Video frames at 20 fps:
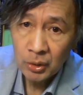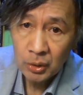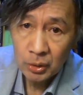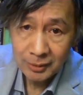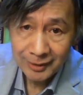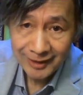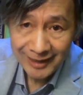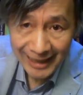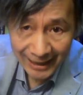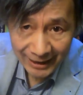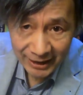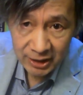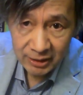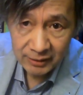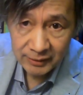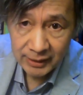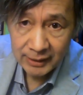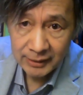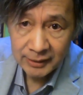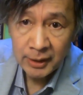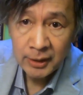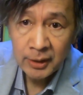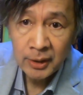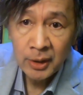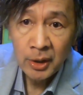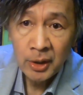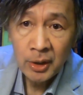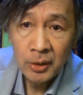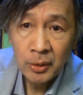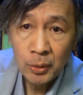to calculate
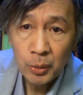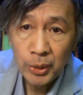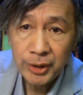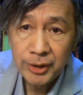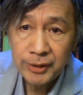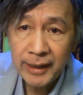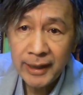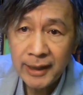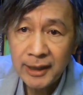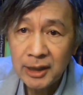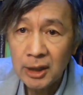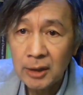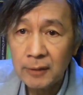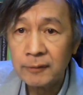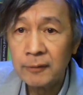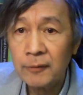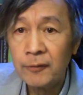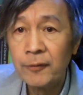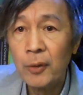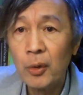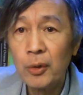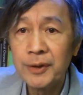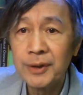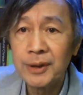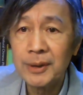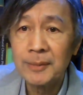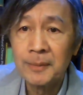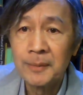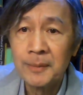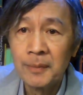radiative
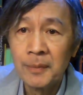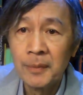forcing,